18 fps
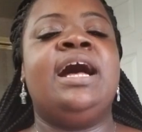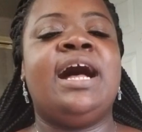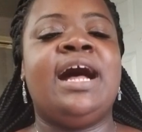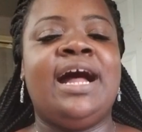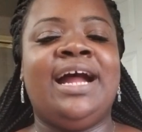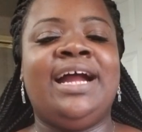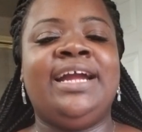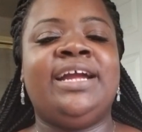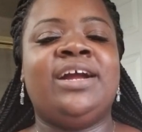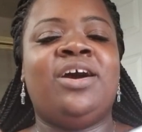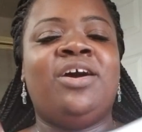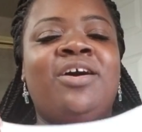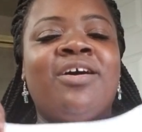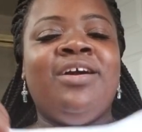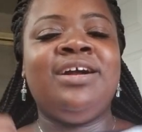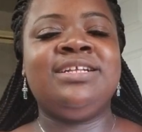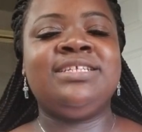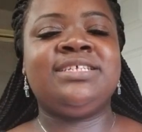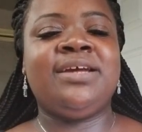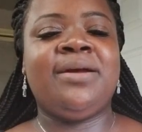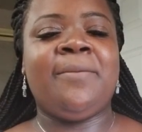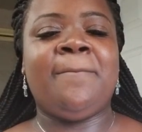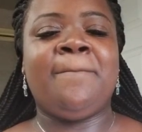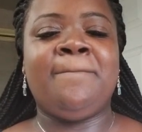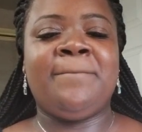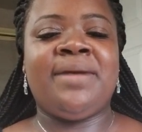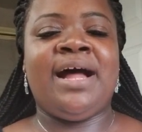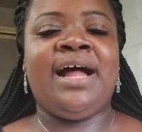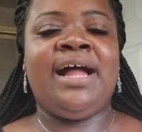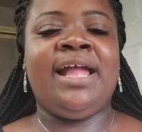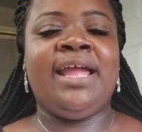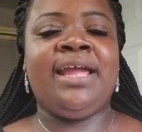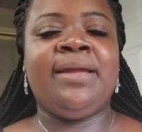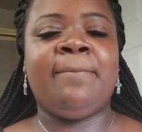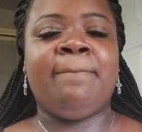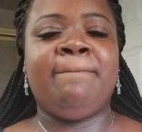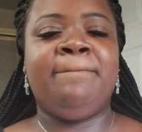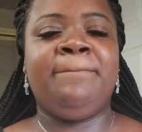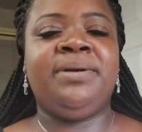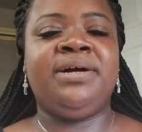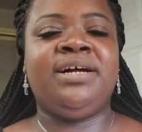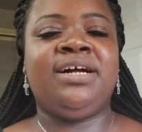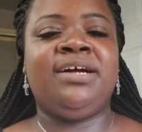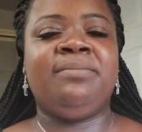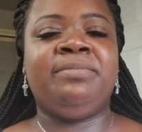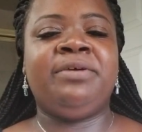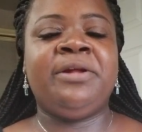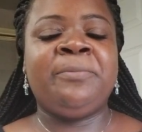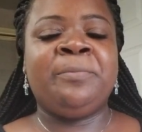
I heart my bump,